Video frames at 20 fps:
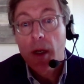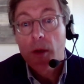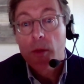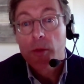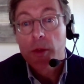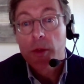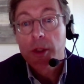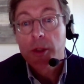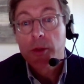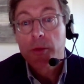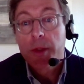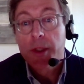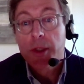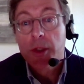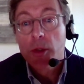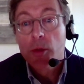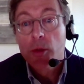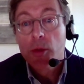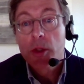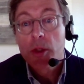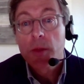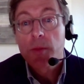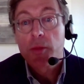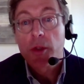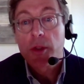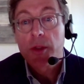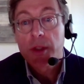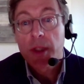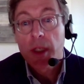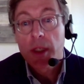reduce procedural
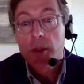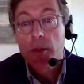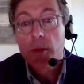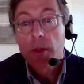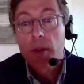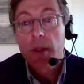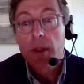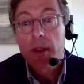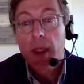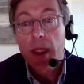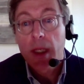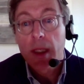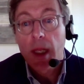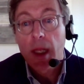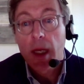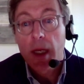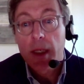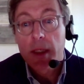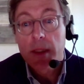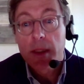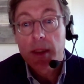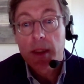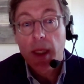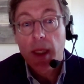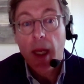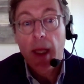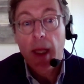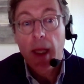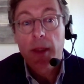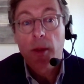deadlines and
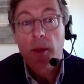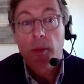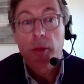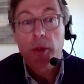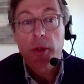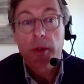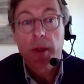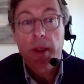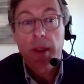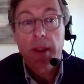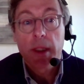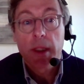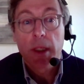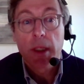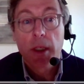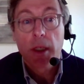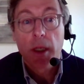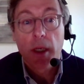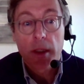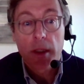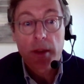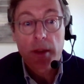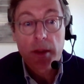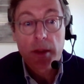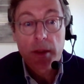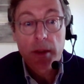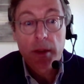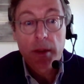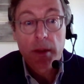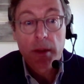operating costs. And
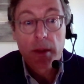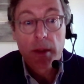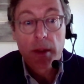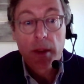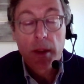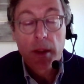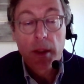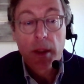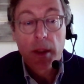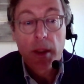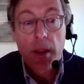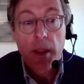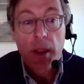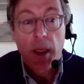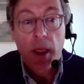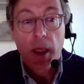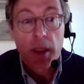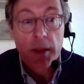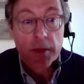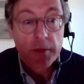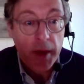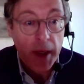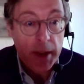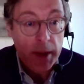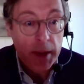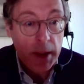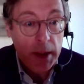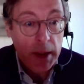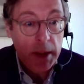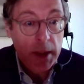finally,
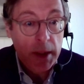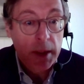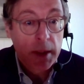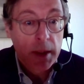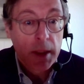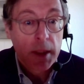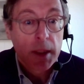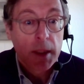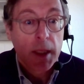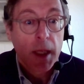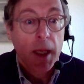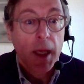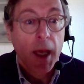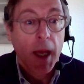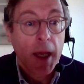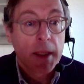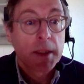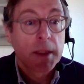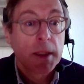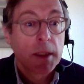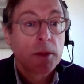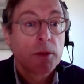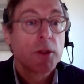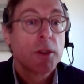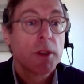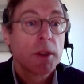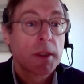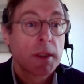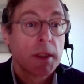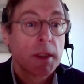access to justice
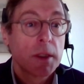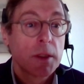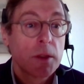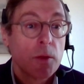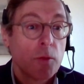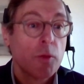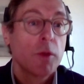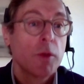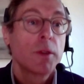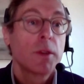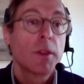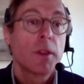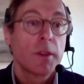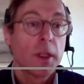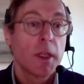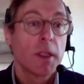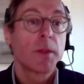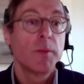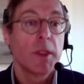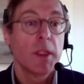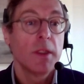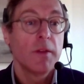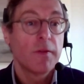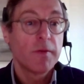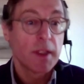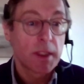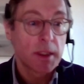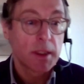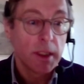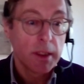would thus be
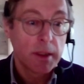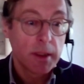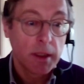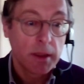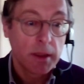facilitated.